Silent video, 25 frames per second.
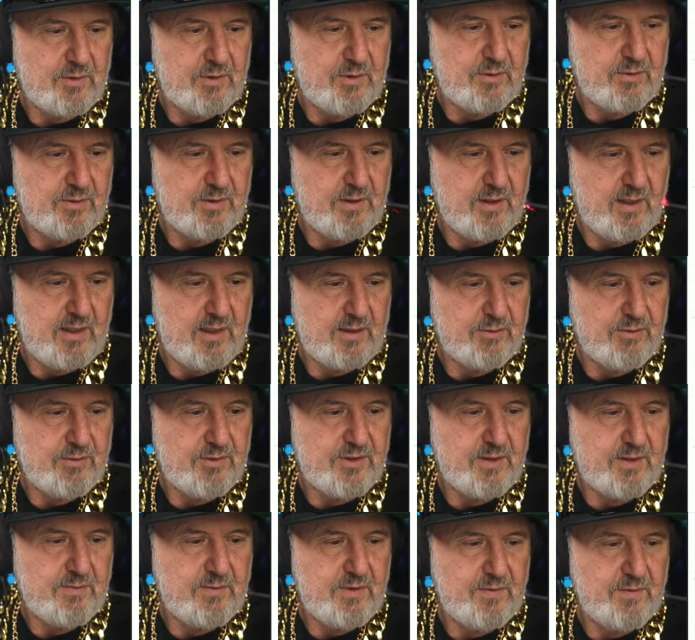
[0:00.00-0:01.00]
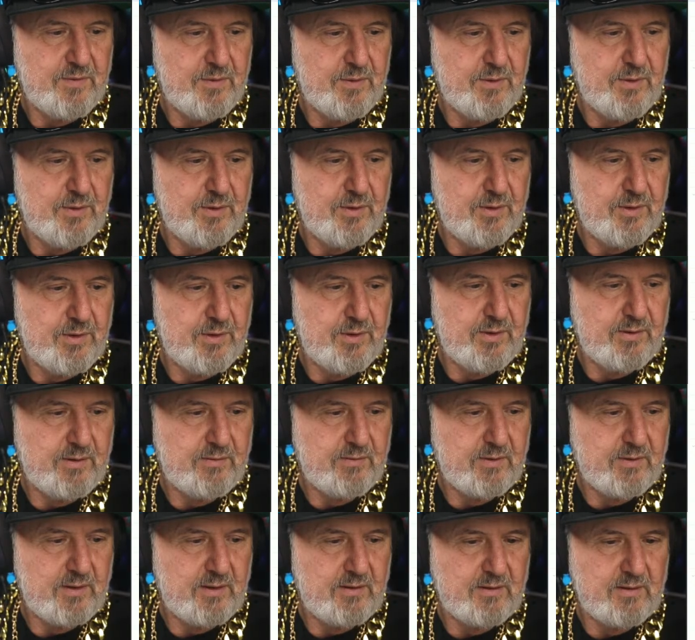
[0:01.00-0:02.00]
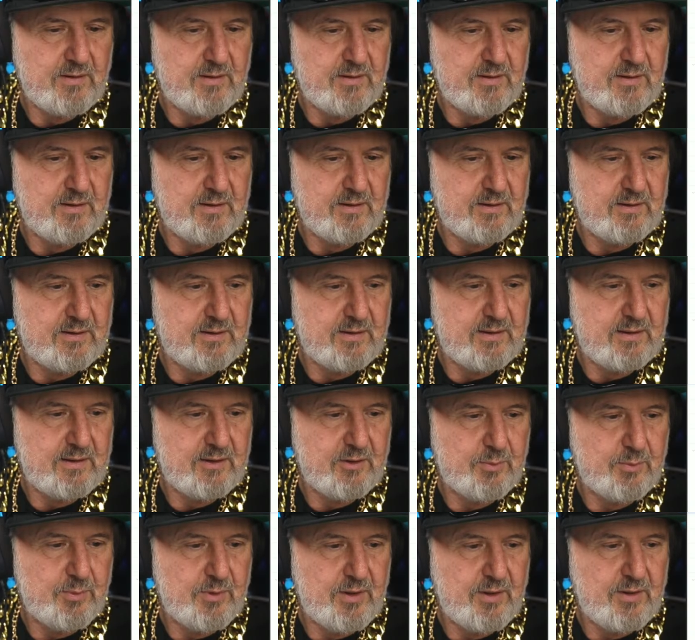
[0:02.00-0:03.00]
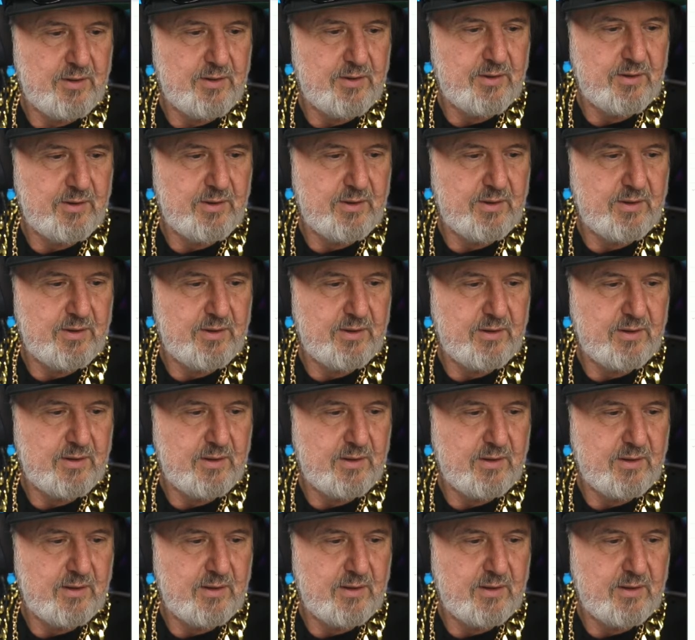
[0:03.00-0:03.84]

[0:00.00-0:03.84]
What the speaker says: sure 174. That's pretty good.